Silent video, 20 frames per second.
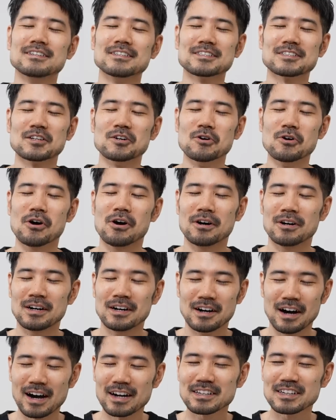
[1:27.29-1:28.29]
So
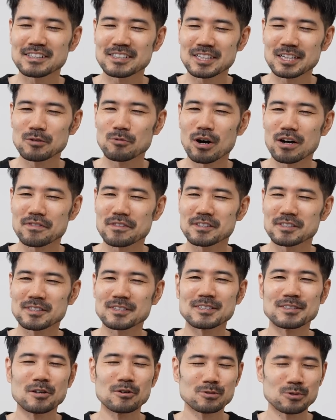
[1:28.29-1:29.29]
I can see why this
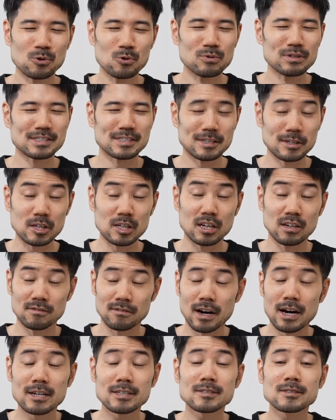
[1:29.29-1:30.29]
is not always a good
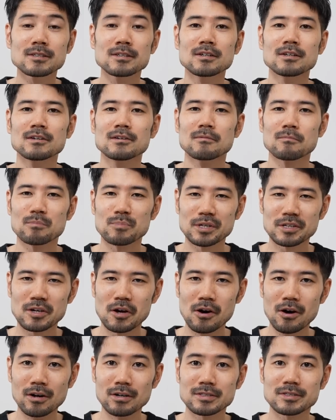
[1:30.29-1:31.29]
advice,
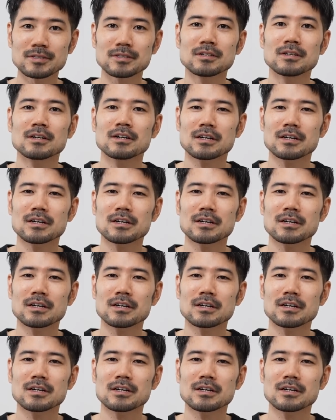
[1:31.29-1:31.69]
because